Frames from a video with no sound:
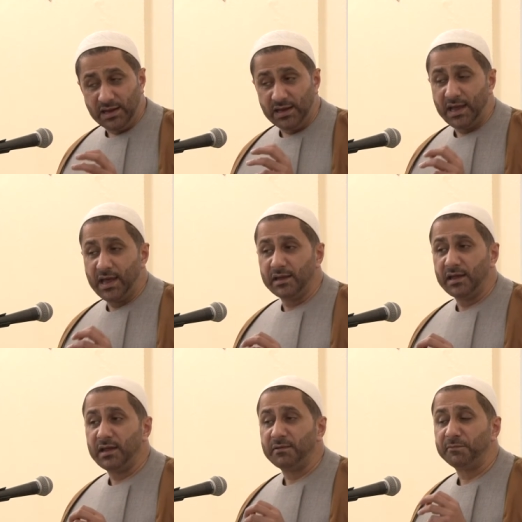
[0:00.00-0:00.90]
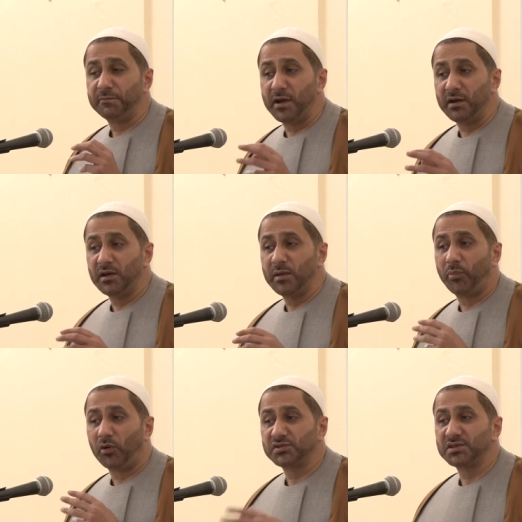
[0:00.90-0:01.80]
he had a very
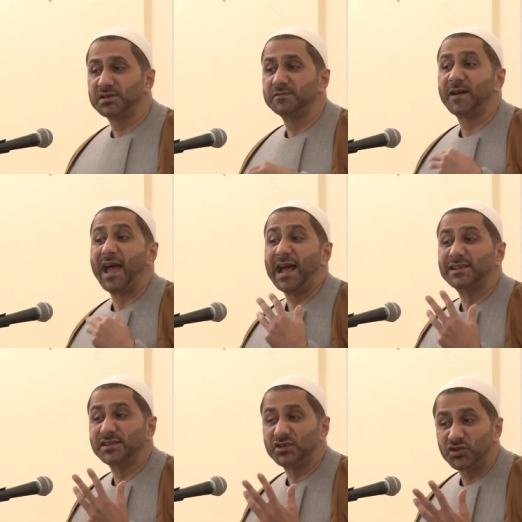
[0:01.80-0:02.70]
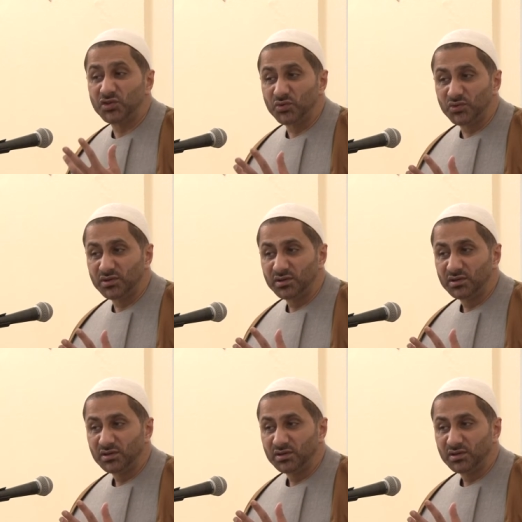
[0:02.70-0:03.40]
positive attitude.